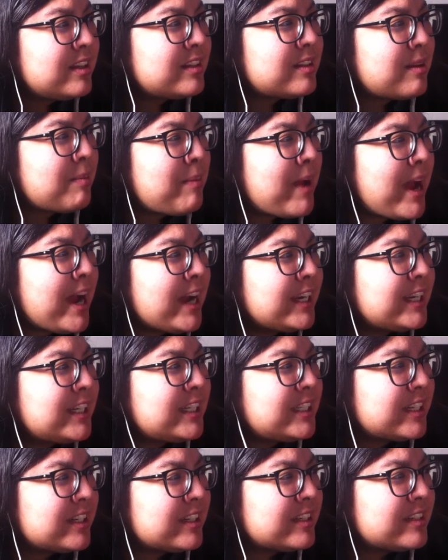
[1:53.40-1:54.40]
These are
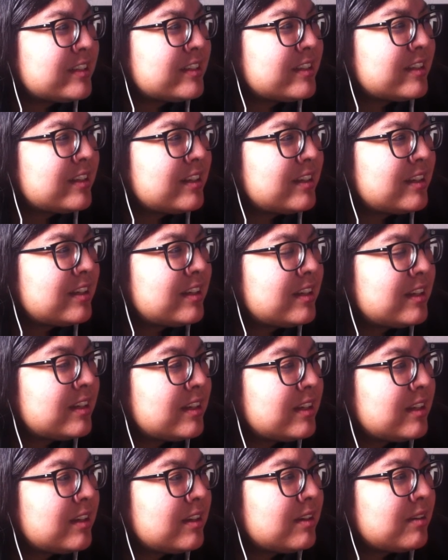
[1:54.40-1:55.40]
packages.
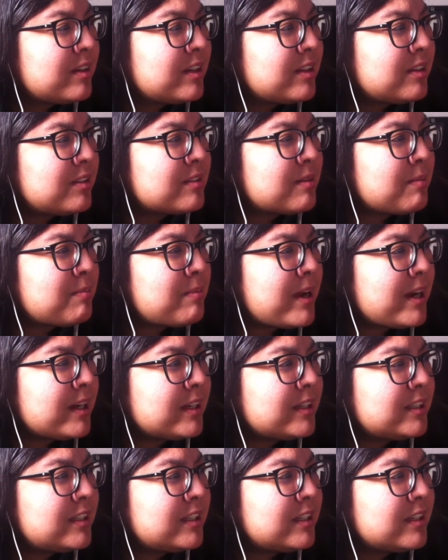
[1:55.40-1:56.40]
Okay, those are
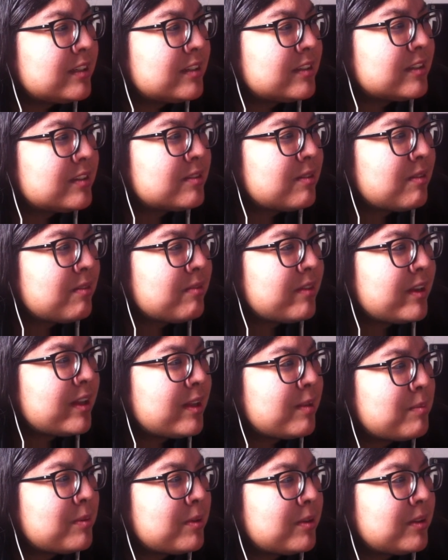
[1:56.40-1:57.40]
packages. There's no
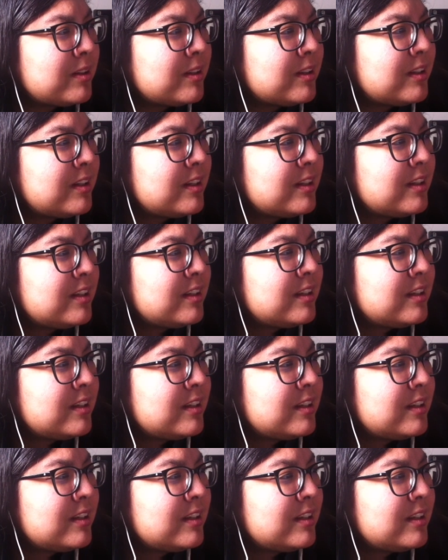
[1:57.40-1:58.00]
available.